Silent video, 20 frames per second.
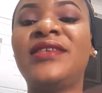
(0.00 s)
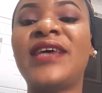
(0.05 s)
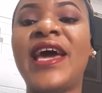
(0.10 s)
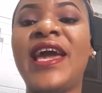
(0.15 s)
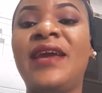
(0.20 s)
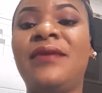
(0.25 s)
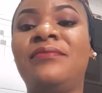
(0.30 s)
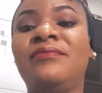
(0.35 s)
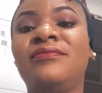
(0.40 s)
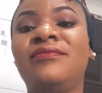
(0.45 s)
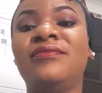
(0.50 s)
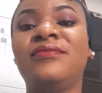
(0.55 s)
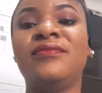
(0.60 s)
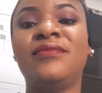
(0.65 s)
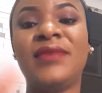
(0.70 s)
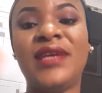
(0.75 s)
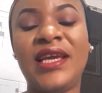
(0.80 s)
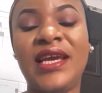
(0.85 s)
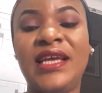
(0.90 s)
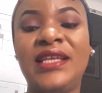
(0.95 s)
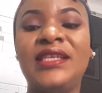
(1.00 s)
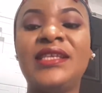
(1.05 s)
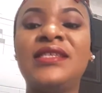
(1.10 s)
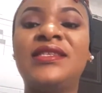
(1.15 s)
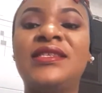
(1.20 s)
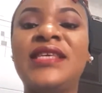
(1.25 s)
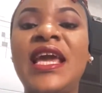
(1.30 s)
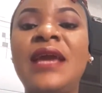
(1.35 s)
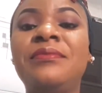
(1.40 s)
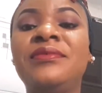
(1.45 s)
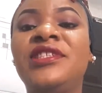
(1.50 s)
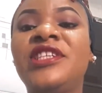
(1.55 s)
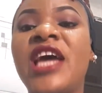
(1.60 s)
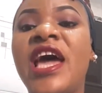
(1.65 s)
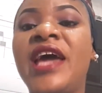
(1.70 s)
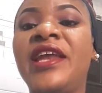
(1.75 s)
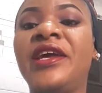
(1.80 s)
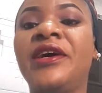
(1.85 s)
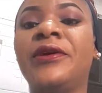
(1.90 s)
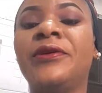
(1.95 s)
time in the same
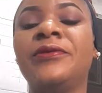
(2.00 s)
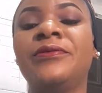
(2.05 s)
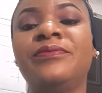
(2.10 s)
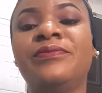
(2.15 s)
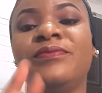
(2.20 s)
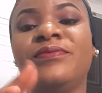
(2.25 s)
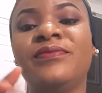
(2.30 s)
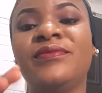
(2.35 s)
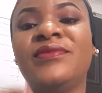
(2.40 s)
channel.